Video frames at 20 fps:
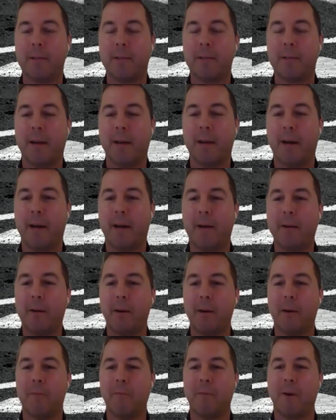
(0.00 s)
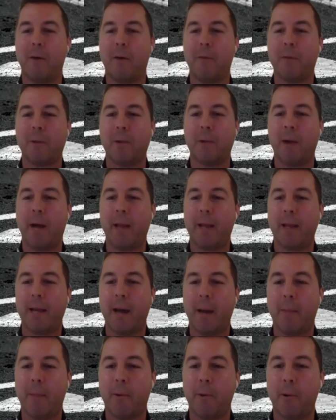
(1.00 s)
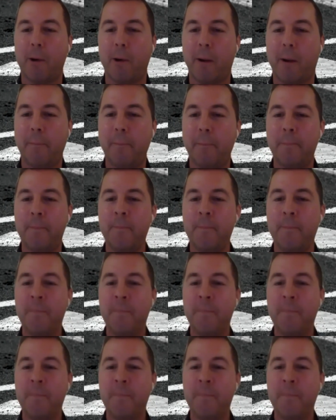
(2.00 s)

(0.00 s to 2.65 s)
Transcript: that uh, you're involved with the Rally Cap program.